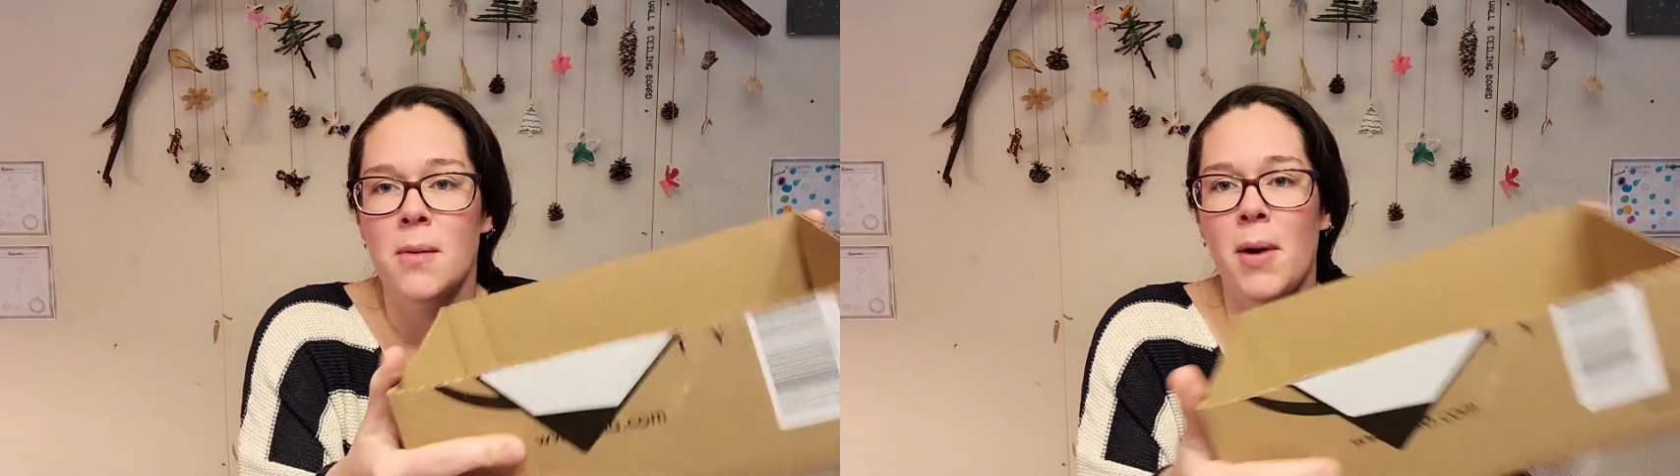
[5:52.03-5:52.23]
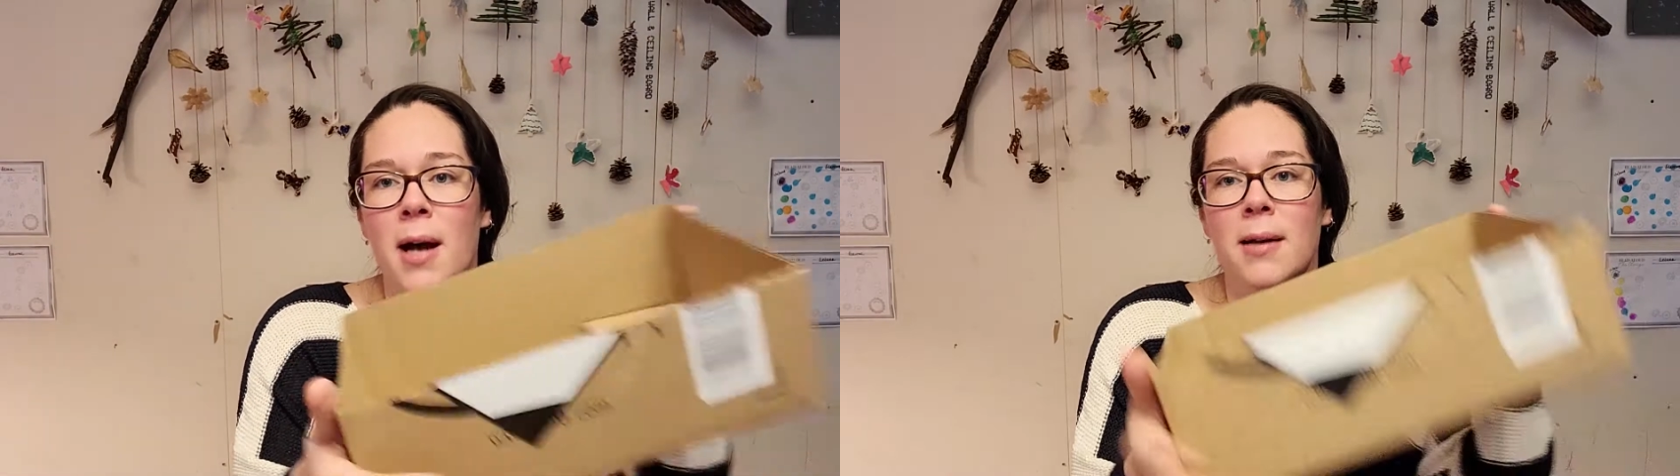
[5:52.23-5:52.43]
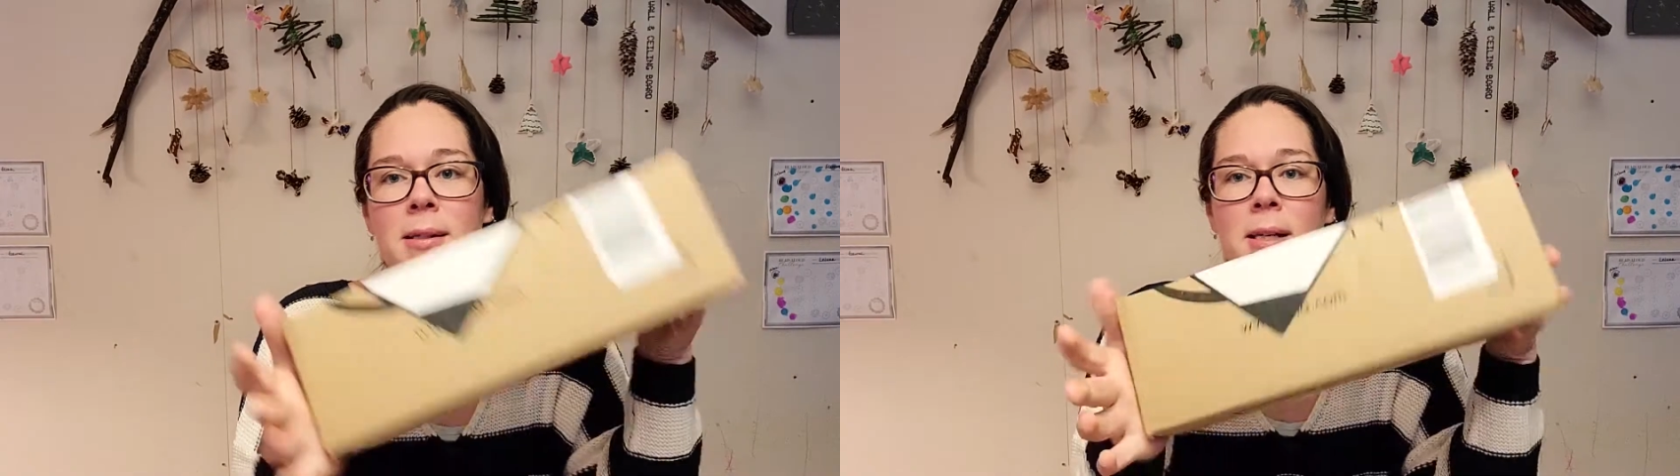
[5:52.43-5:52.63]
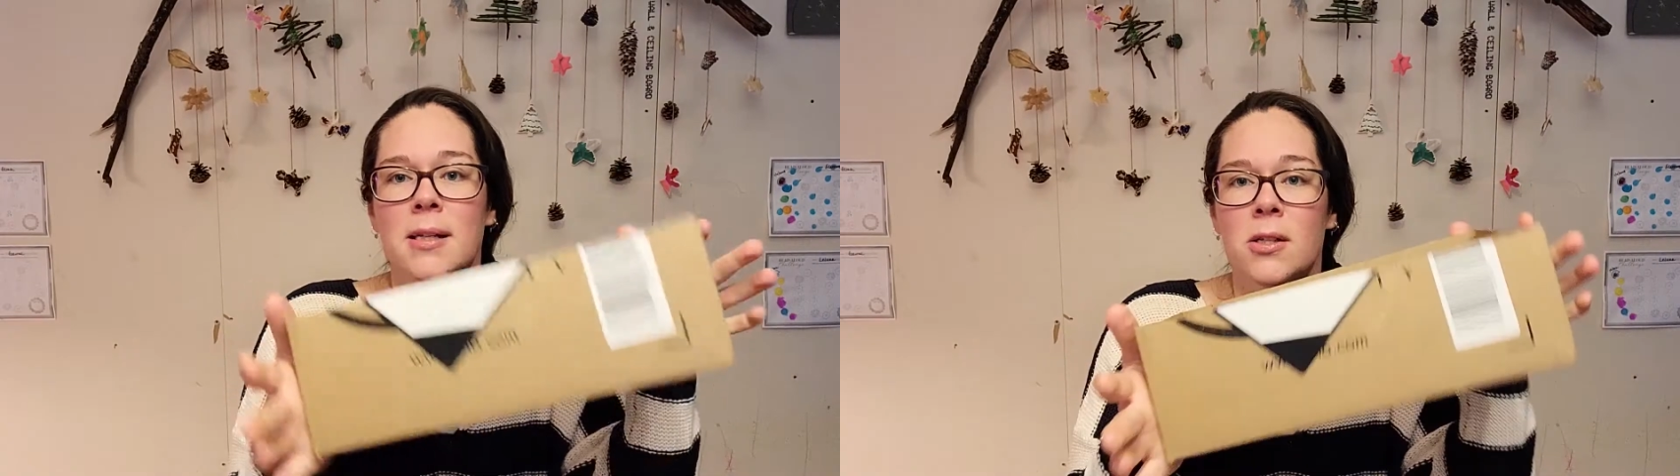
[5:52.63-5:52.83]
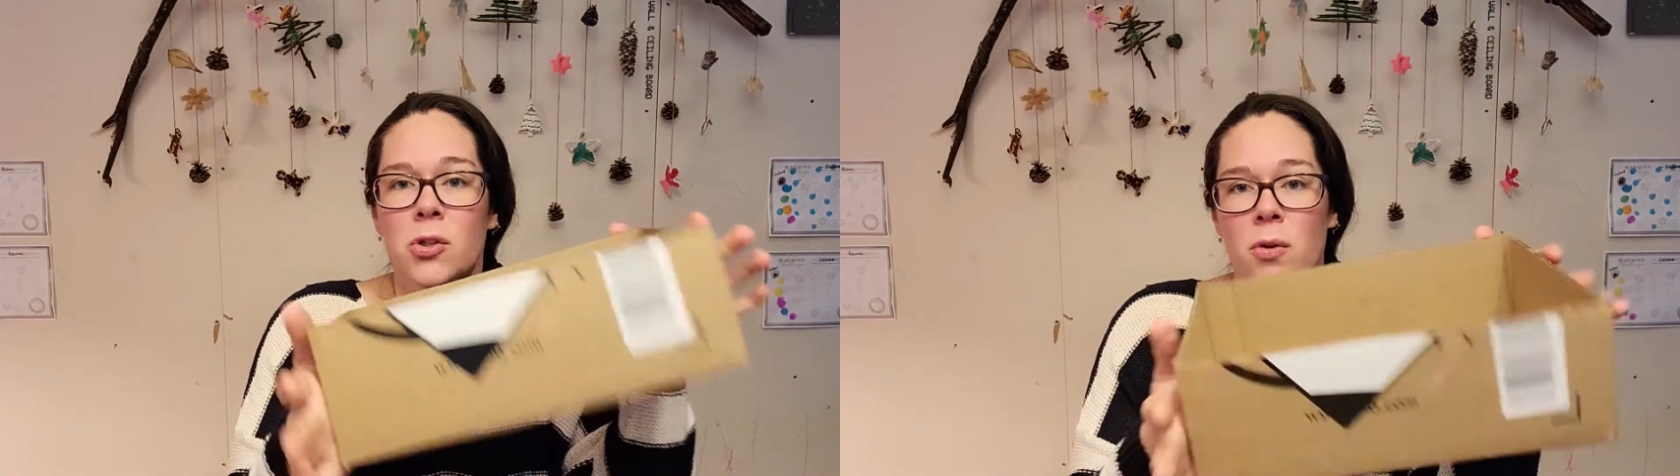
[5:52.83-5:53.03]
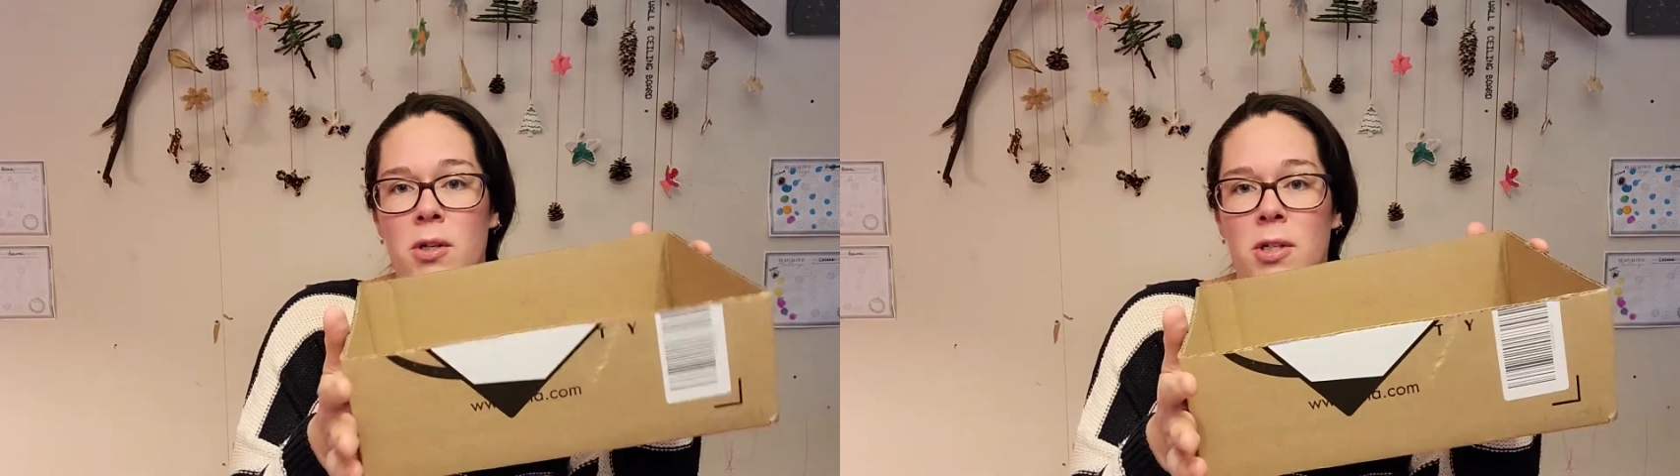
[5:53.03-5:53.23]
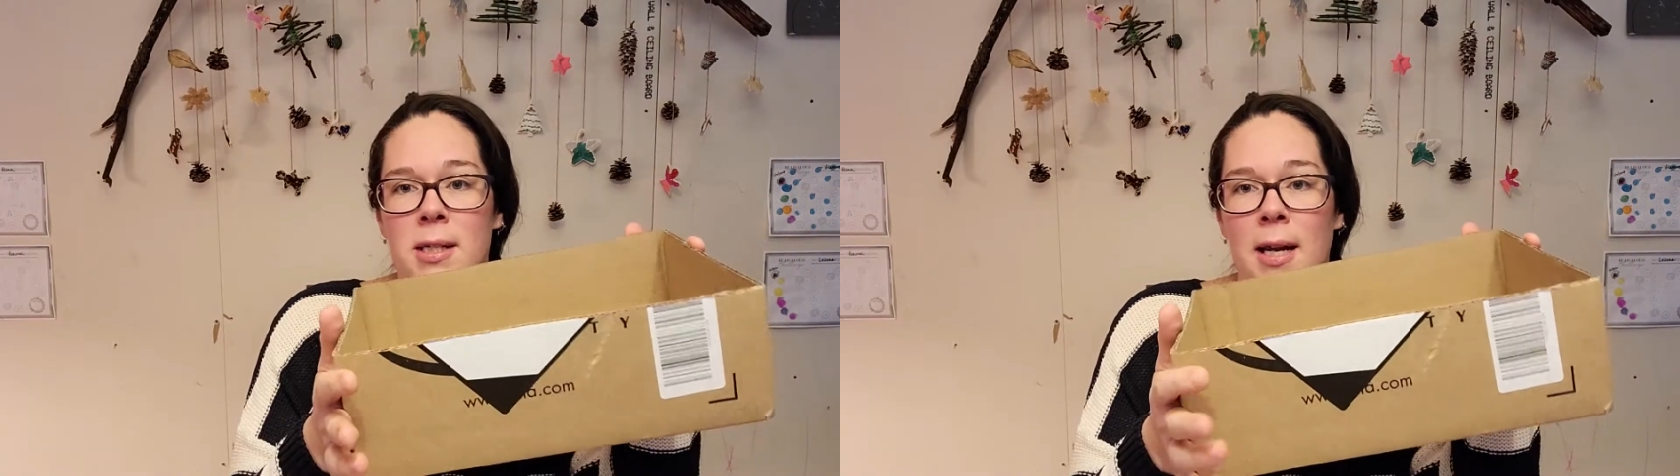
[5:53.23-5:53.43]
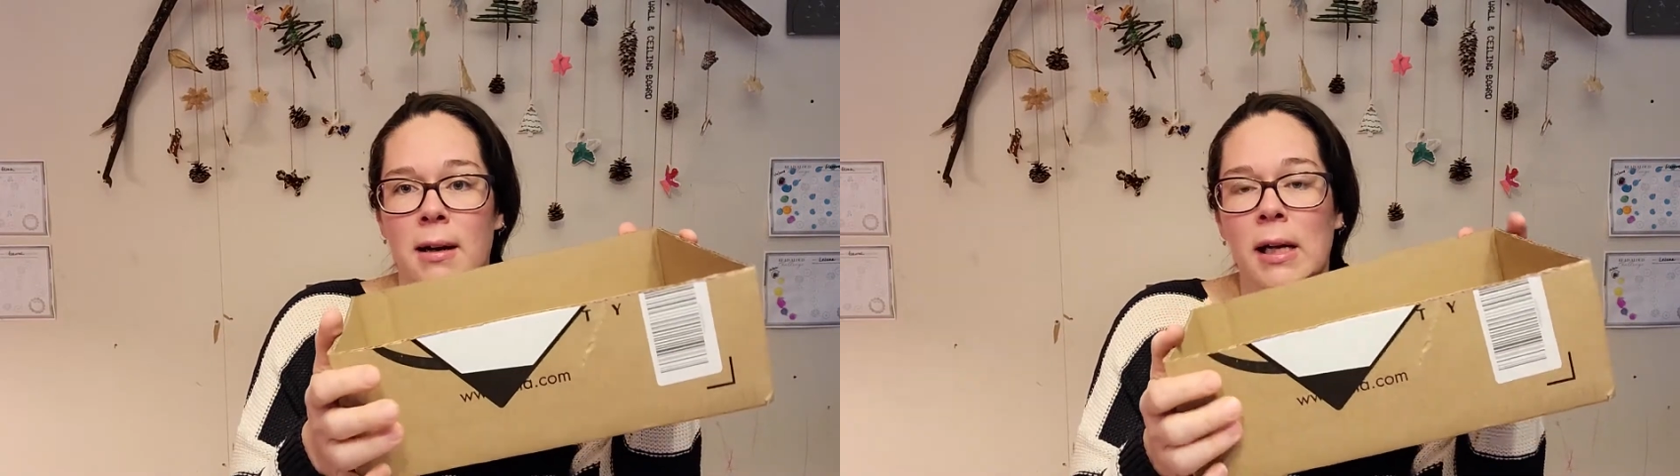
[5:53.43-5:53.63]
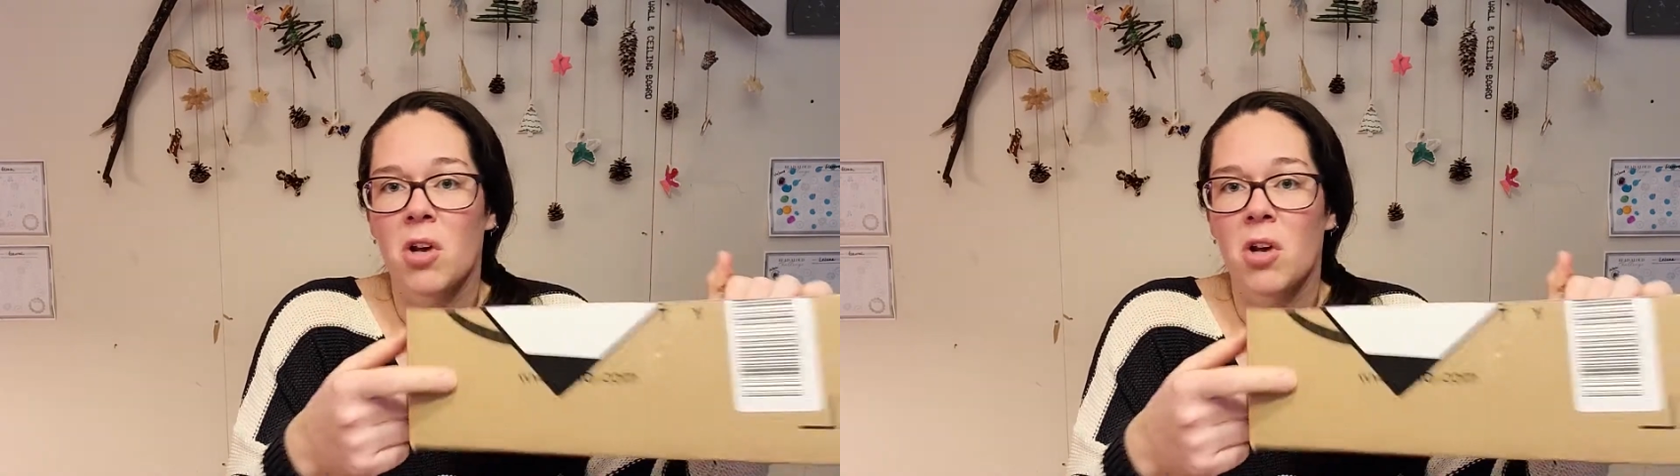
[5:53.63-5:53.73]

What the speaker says: box into a storage container.